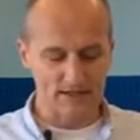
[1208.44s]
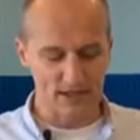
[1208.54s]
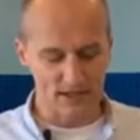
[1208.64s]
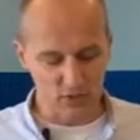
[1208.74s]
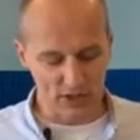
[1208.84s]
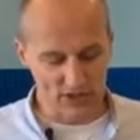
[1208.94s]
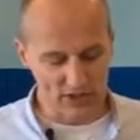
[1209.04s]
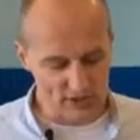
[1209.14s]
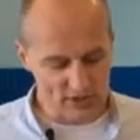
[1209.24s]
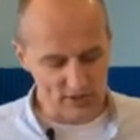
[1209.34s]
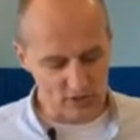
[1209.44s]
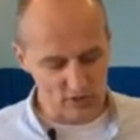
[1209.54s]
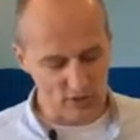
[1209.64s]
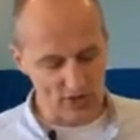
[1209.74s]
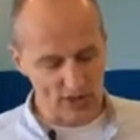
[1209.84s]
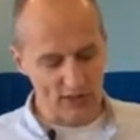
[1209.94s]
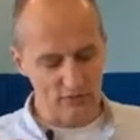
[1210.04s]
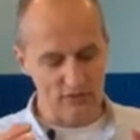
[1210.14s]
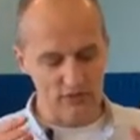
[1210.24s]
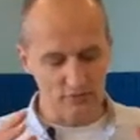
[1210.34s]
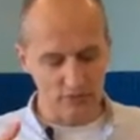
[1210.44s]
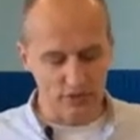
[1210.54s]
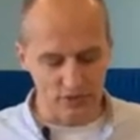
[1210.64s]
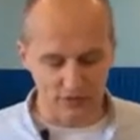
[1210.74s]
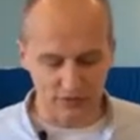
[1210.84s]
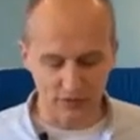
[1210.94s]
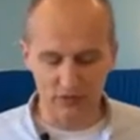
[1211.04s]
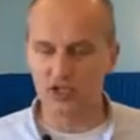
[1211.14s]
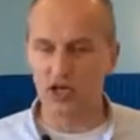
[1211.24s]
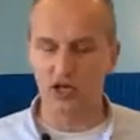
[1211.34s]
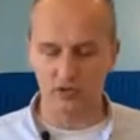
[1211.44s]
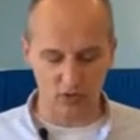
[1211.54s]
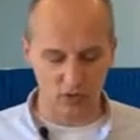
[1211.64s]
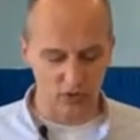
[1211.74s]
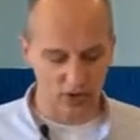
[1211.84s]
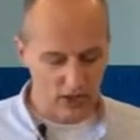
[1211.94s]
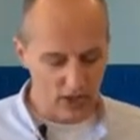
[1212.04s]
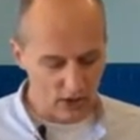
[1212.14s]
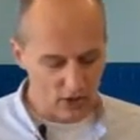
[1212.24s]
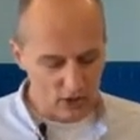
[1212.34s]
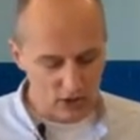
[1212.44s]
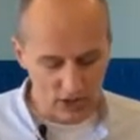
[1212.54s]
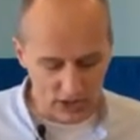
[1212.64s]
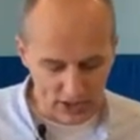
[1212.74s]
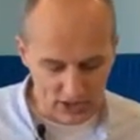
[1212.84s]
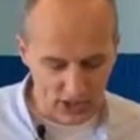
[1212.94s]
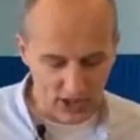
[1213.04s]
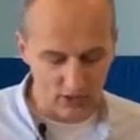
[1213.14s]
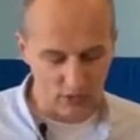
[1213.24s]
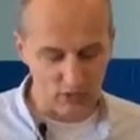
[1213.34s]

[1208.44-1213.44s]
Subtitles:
it says, when she saw it was a beautiful child, or a goodly child,